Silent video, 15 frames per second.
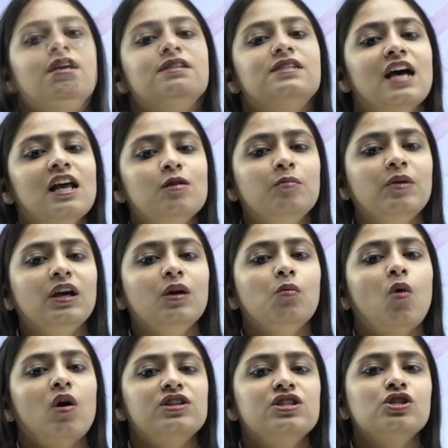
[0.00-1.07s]
Tell me,
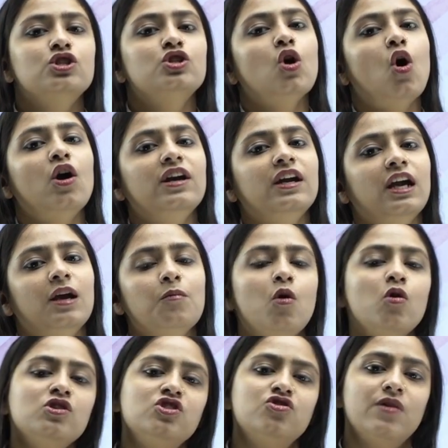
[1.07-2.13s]
what is your name,
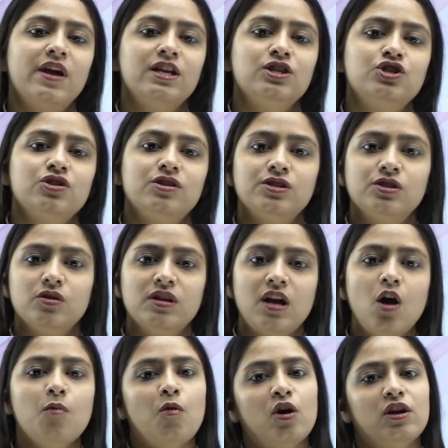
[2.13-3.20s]
O stranger? So
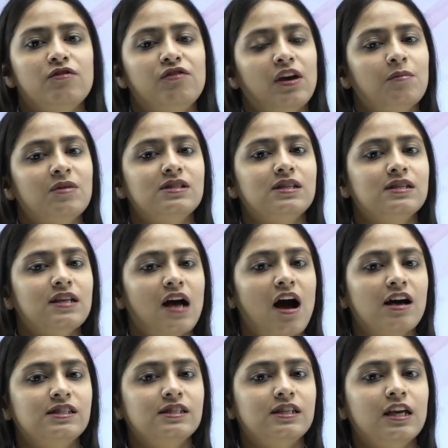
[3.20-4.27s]
now Polyphemus is
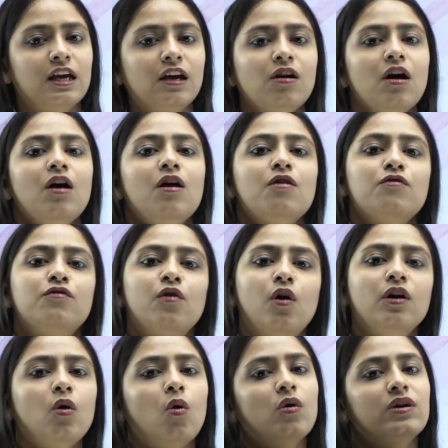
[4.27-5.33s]
asking
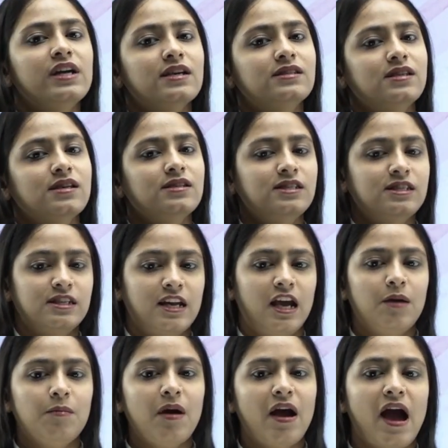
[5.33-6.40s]
for Odysseus'
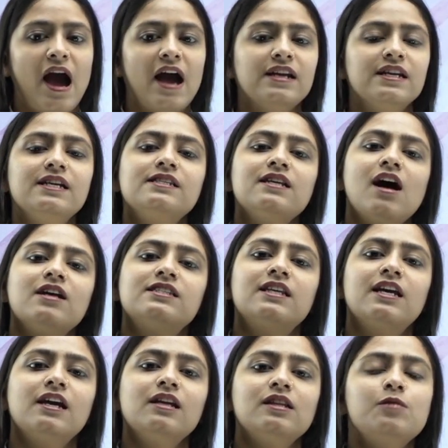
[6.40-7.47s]
name, and he's
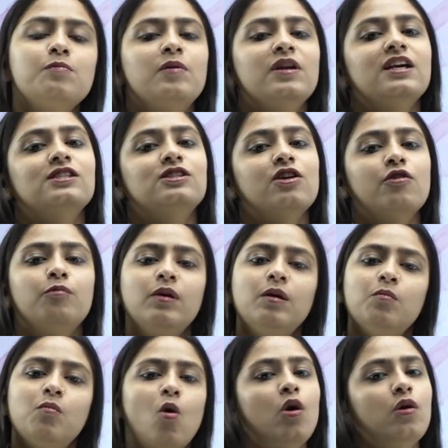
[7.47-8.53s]
asking that please give me
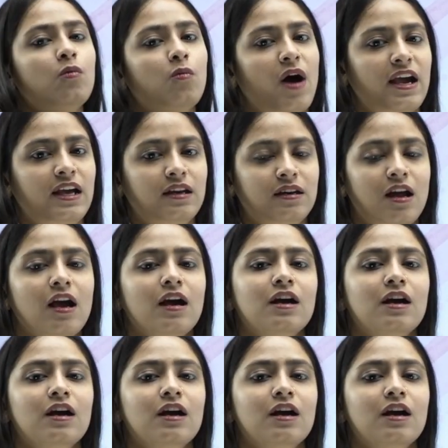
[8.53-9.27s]
more wine.